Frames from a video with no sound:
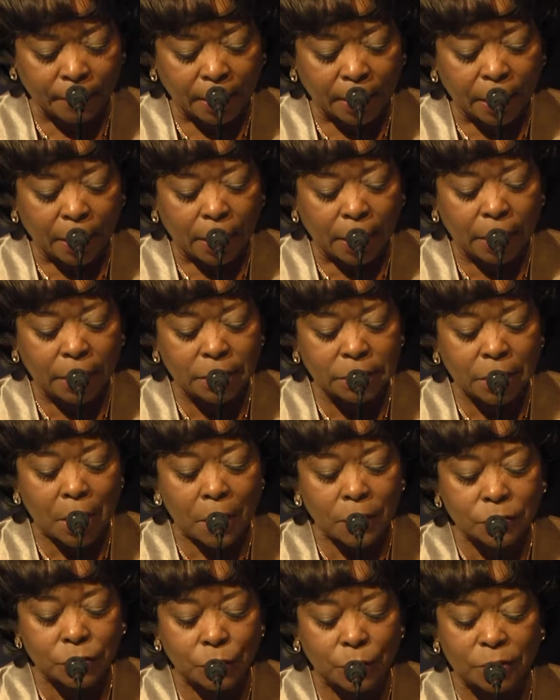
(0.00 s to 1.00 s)
It is
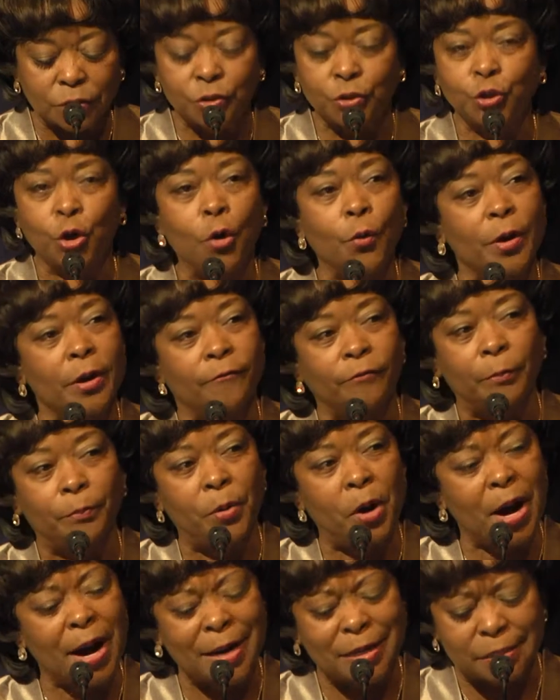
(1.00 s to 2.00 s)
also a story of a
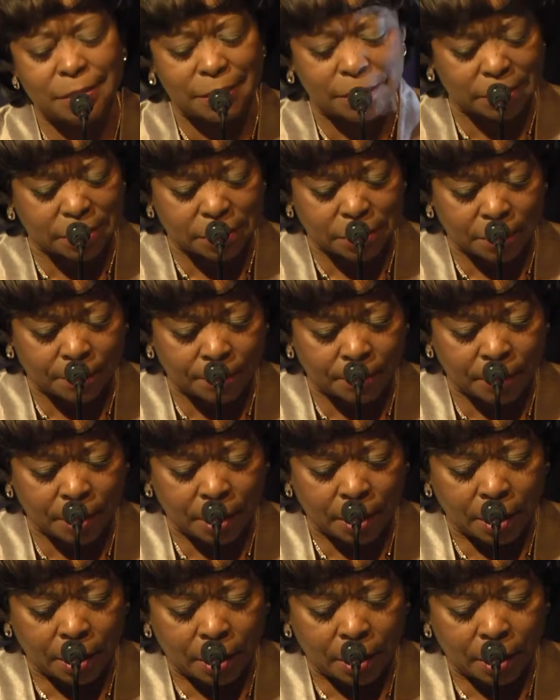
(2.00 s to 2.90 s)
park system